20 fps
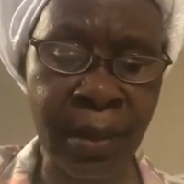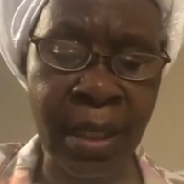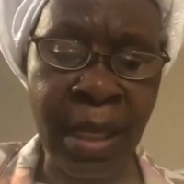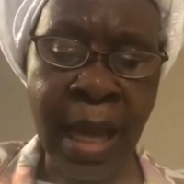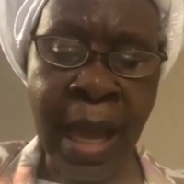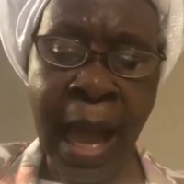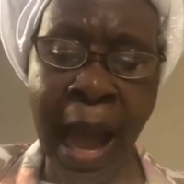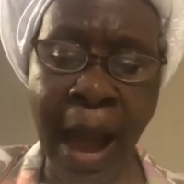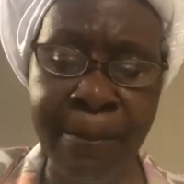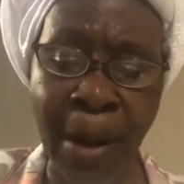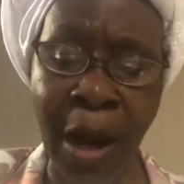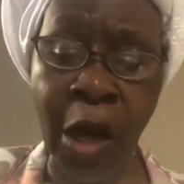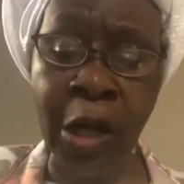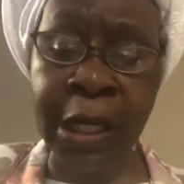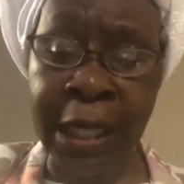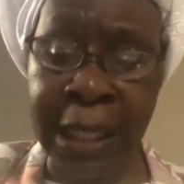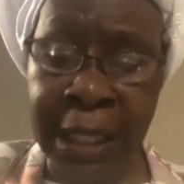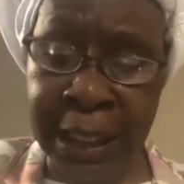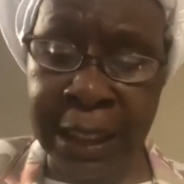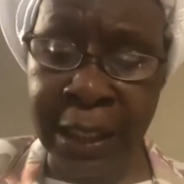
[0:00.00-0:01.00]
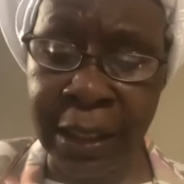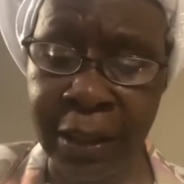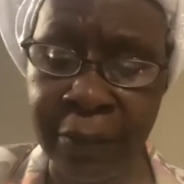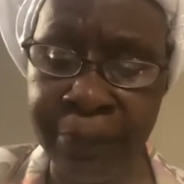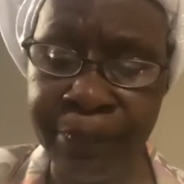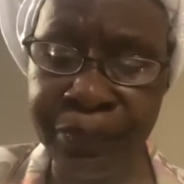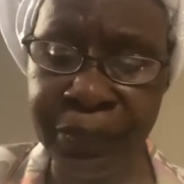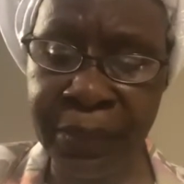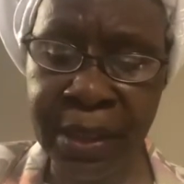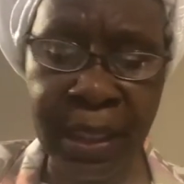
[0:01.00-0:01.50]
about healing,
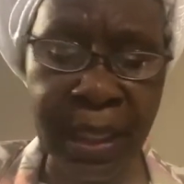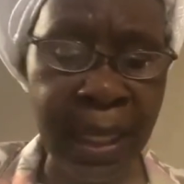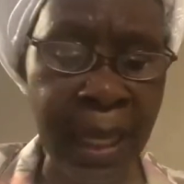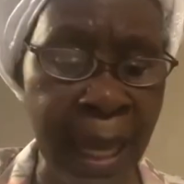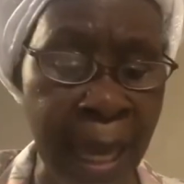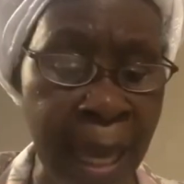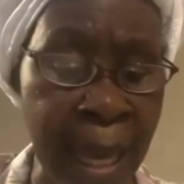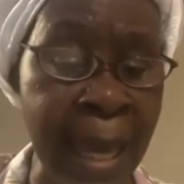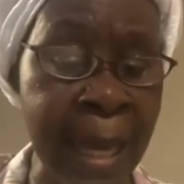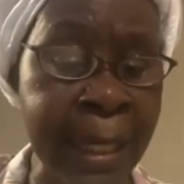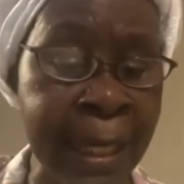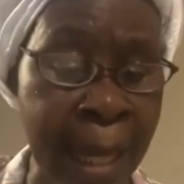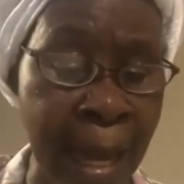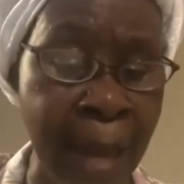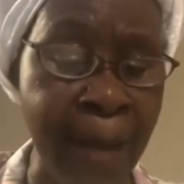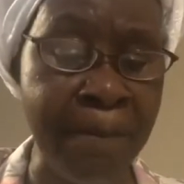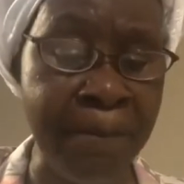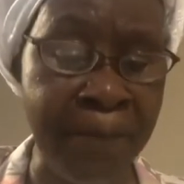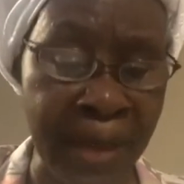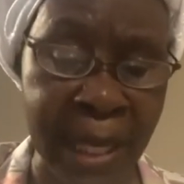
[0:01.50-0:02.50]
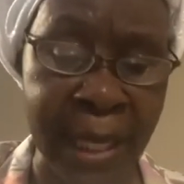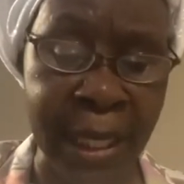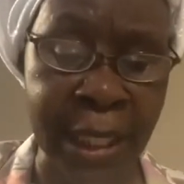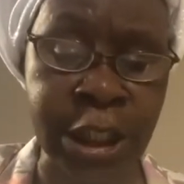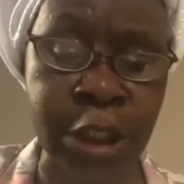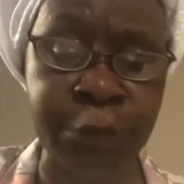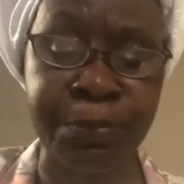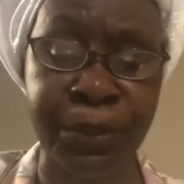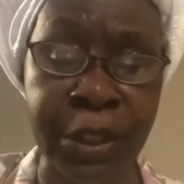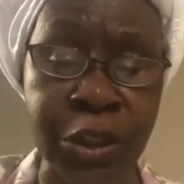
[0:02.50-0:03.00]
it can be
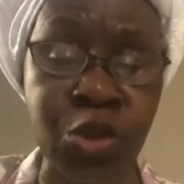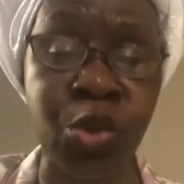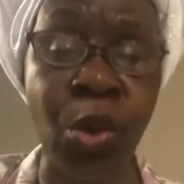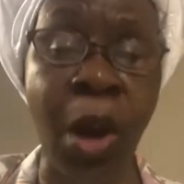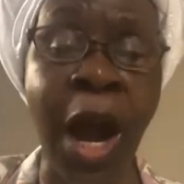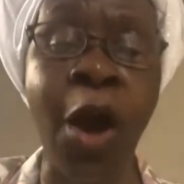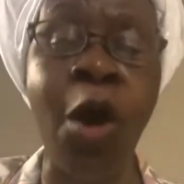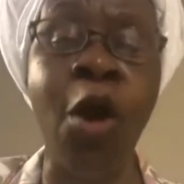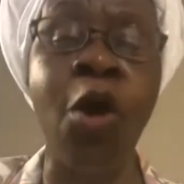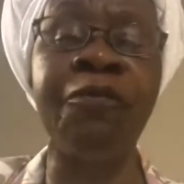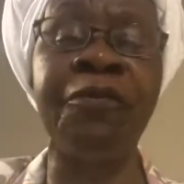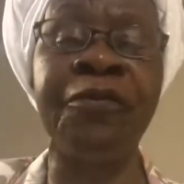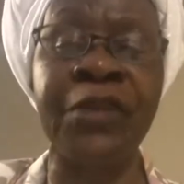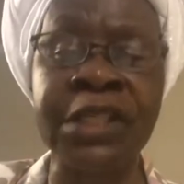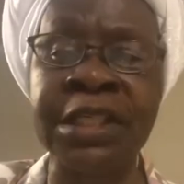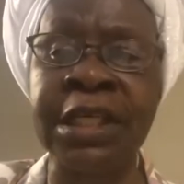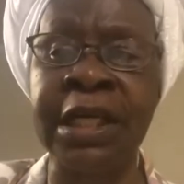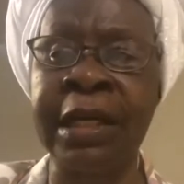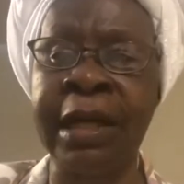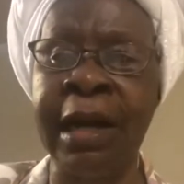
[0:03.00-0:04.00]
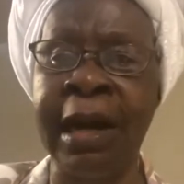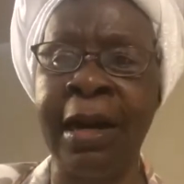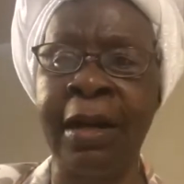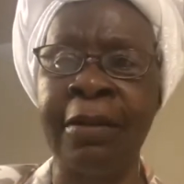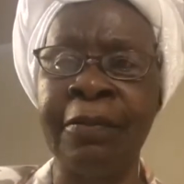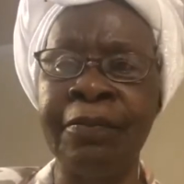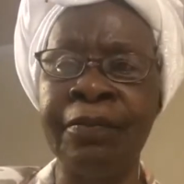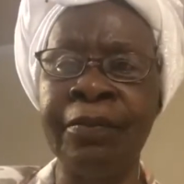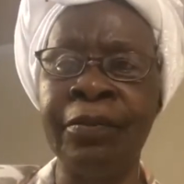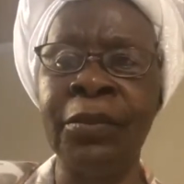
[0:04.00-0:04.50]
spiritual or physical.
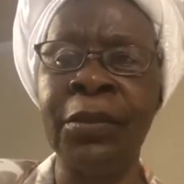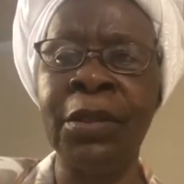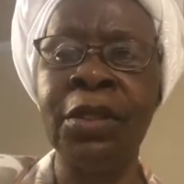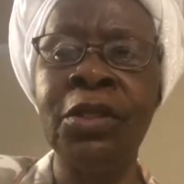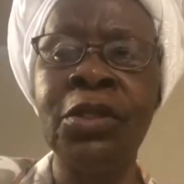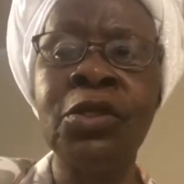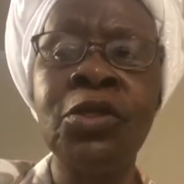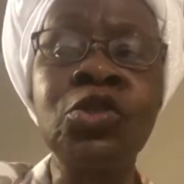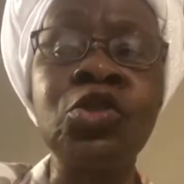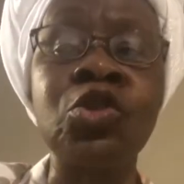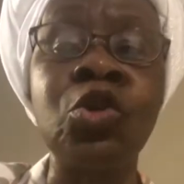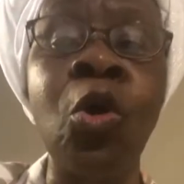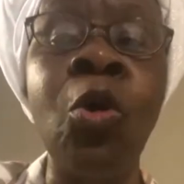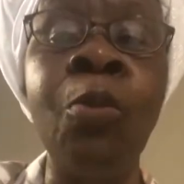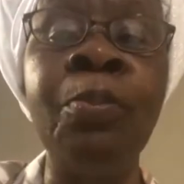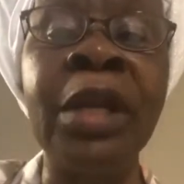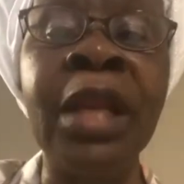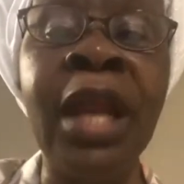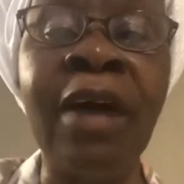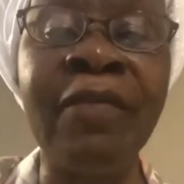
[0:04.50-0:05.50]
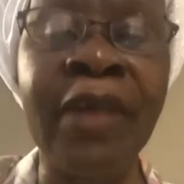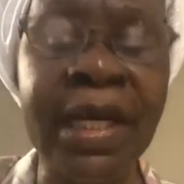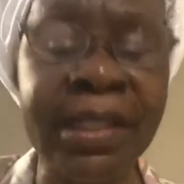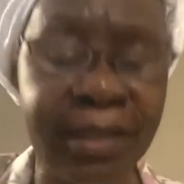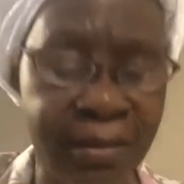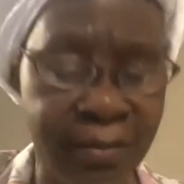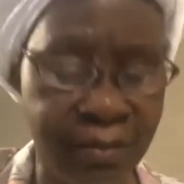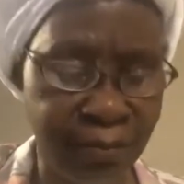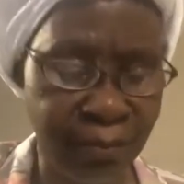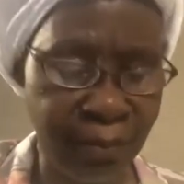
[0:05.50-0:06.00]
So, beloved,
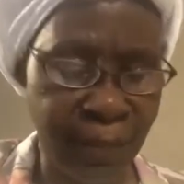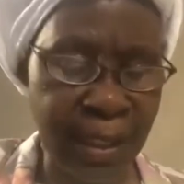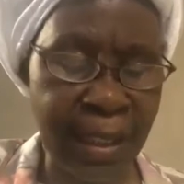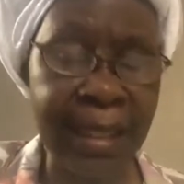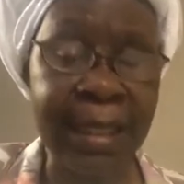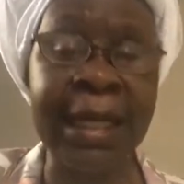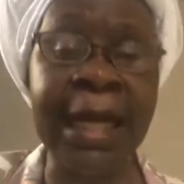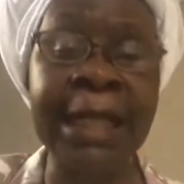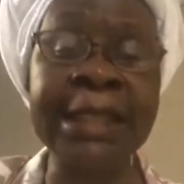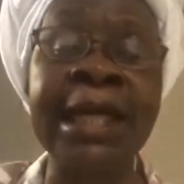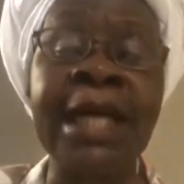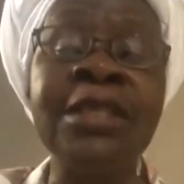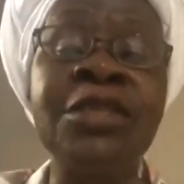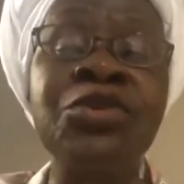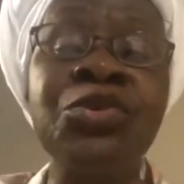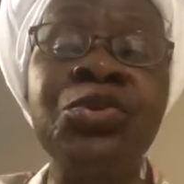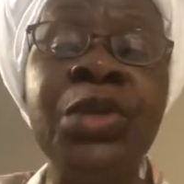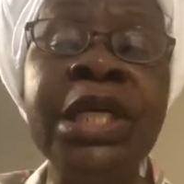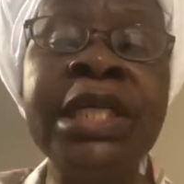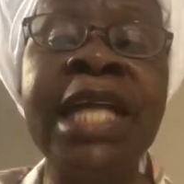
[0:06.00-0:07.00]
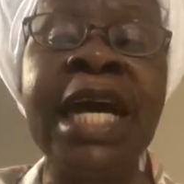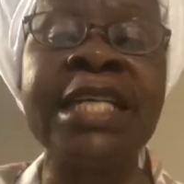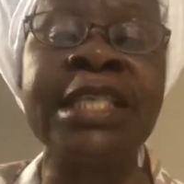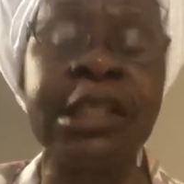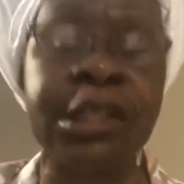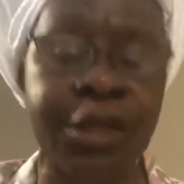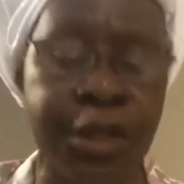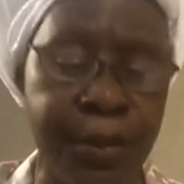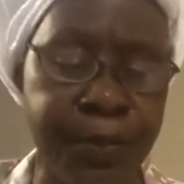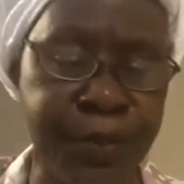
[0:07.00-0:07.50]
let us read the
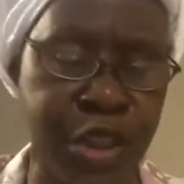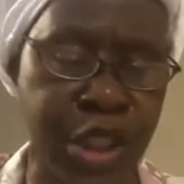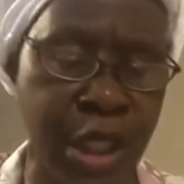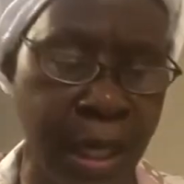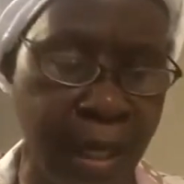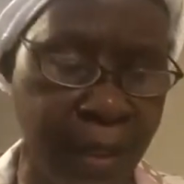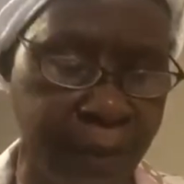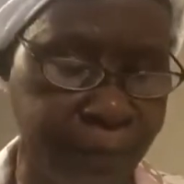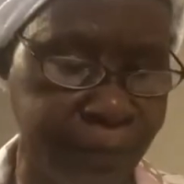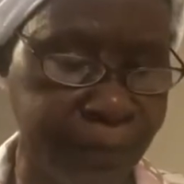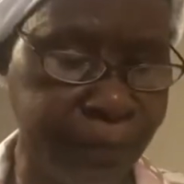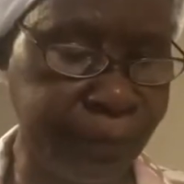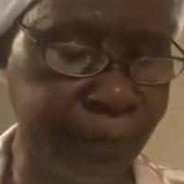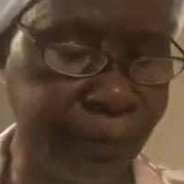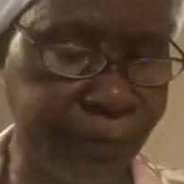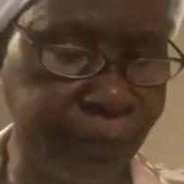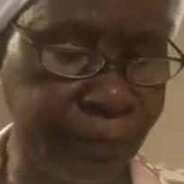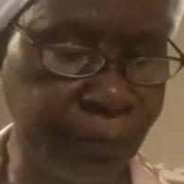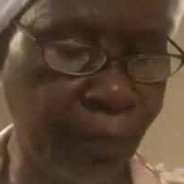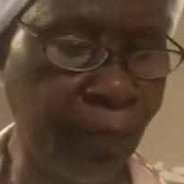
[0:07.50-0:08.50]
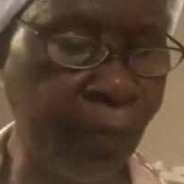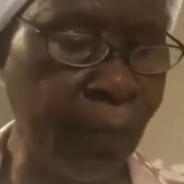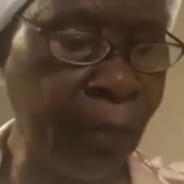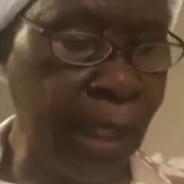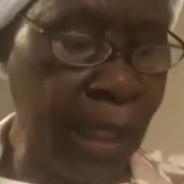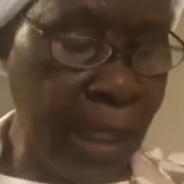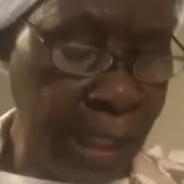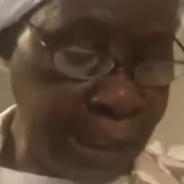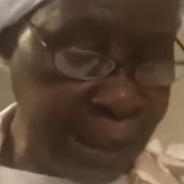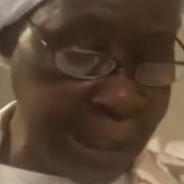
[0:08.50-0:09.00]
scripture.
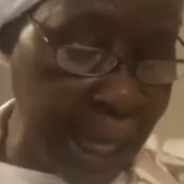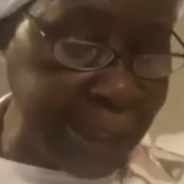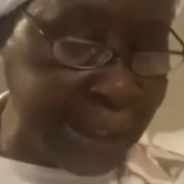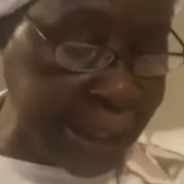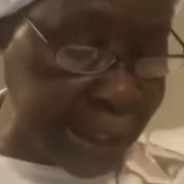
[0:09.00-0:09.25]
That